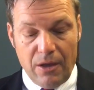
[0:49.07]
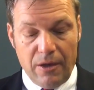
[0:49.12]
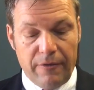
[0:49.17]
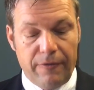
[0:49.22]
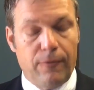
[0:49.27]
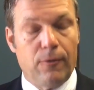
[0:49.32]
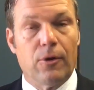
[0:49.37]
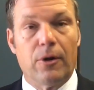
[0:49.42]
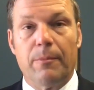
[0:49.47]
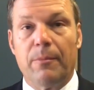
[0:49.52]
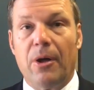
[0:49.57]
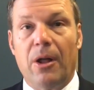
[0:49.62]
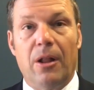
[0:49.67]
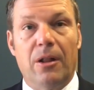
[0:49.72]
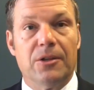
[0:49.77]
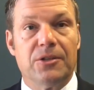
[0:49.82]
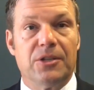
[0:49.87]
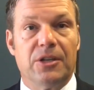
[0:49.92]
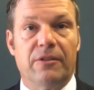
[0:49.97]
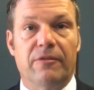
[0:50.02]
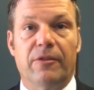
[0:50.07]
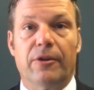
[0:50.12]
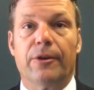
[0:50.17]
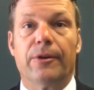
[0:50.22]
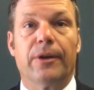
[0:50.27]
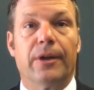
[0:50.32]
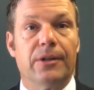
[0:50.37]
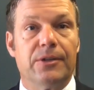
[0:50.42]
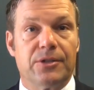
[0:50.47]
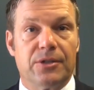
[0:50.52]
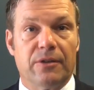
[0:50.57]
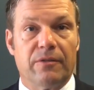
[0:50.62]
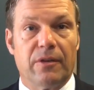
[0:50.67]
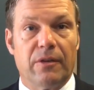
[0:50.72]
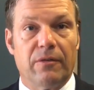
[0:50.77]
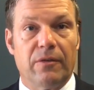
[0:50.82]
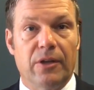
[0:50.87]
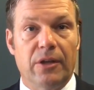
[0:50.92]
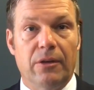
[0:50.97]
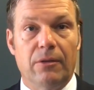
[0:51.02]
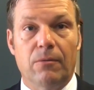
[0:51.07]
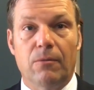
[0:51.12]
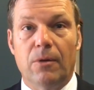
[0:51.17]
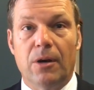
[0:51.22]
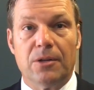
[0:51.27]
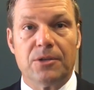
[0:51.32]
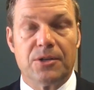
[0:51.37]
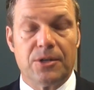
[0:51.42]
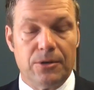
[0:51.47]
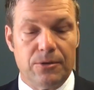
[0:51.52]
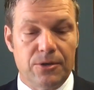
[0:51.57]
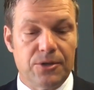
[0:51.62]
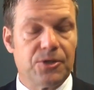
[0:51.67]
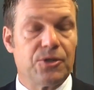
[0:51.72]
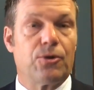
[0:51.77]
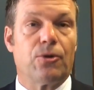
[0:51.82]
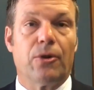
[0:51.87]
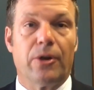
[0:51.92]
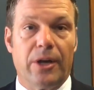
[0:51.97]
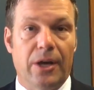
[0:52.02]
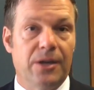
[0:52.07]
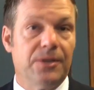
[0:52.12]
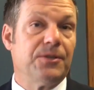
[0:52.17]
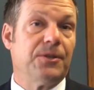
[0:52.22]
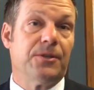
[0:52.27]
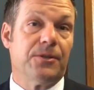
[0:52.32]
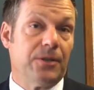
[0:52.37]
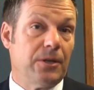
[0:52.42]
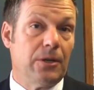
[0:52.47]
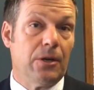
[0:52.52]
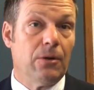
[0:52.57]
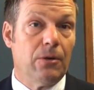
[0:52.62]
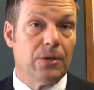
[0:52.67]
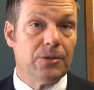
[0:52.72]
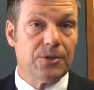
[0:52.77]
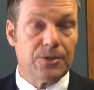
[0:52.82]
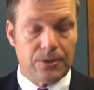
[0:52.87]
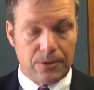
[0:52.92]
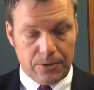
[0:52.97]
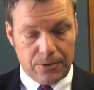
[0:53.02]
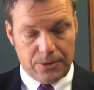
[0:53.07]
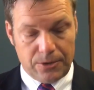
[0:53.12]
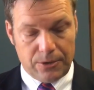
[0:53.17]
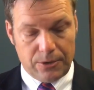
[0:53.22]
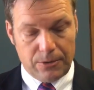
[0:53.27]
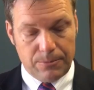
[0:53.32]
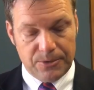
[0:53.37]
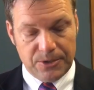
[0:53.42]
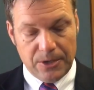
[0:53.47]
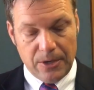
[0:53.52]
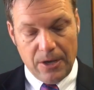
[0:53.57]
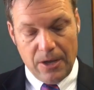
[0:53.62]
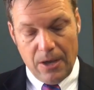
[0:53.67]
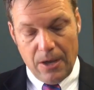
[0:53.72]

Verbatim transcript: Foreign policy, very conservative. He wants to destroy ISIS in no uncertain terms.